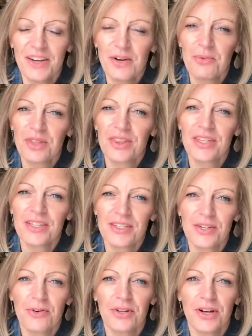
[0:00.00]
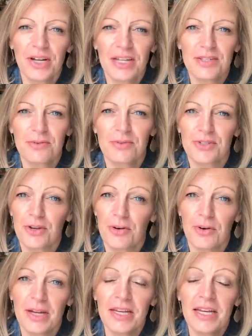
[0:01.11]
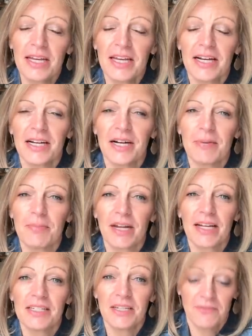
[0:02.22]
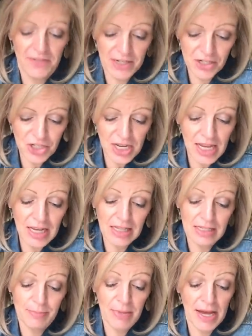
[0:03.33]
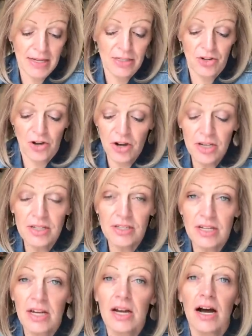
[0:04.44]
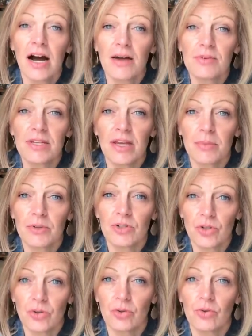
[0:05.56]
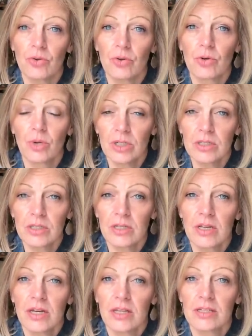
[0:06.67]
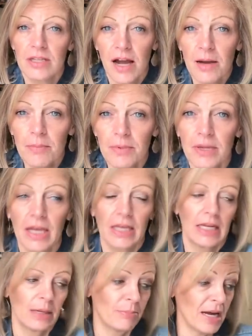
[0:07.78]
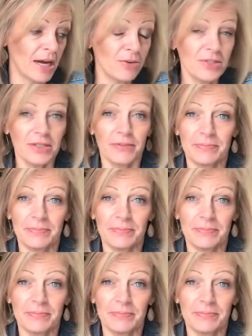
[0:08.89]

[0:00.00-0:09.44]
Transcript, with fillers: with the sew along as it was going, um, but I did finish it. And this past August, I was able to quilt the top and get it bound